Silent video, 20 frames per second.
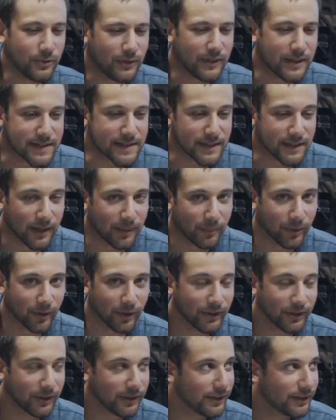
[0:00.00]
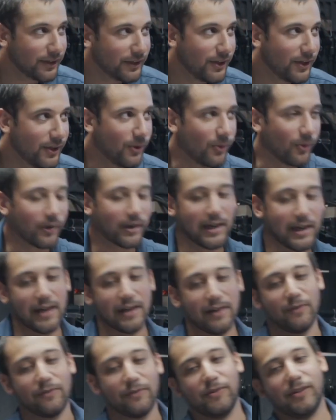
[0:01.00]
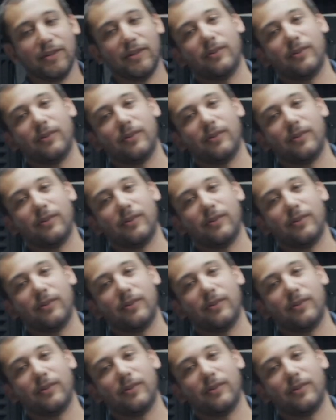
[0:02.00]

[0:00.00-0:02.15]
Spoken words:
this number or kind of,